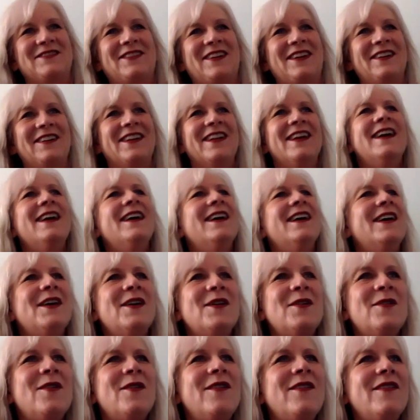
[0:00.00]
about?
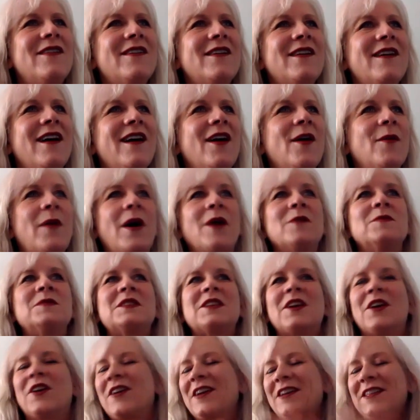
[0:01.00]
I'm
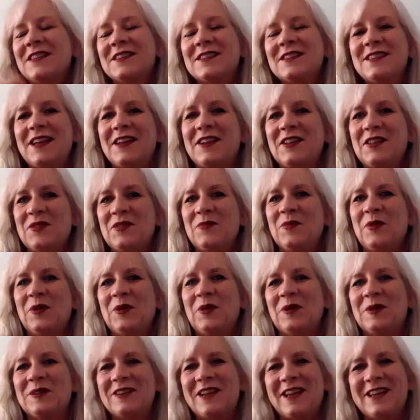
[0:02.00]
sorry. The sun and the moon
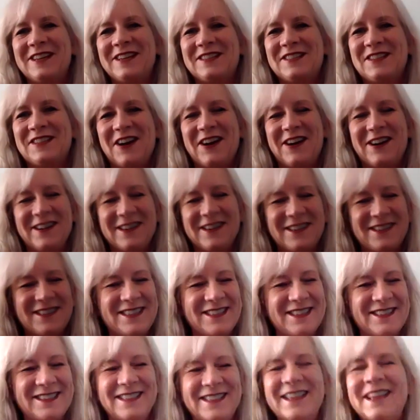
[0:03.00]
are conjunct.
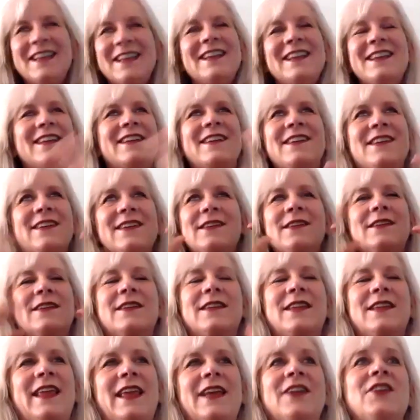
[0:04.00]

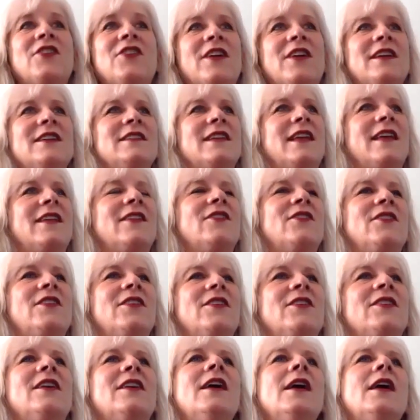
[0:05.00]
Get your head together
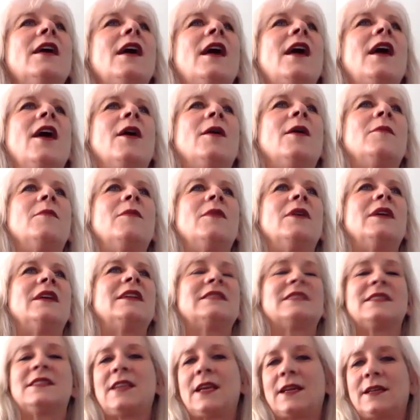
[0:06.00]
here.
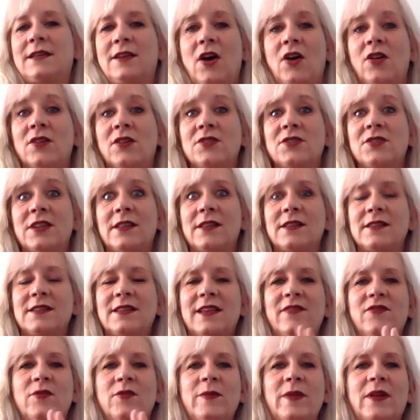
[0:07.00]
It's technology that's
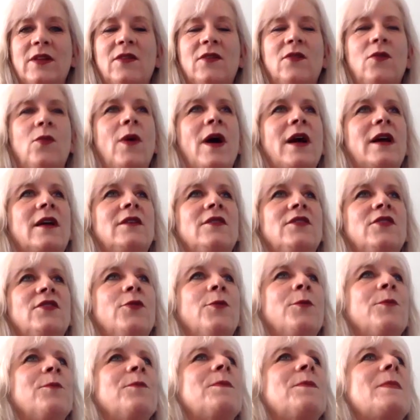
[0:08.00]
giving me a little wackadoo.
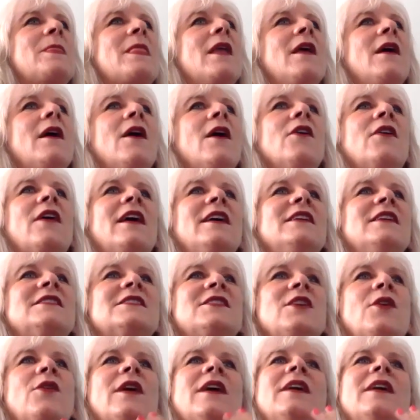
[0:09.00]
Okay. So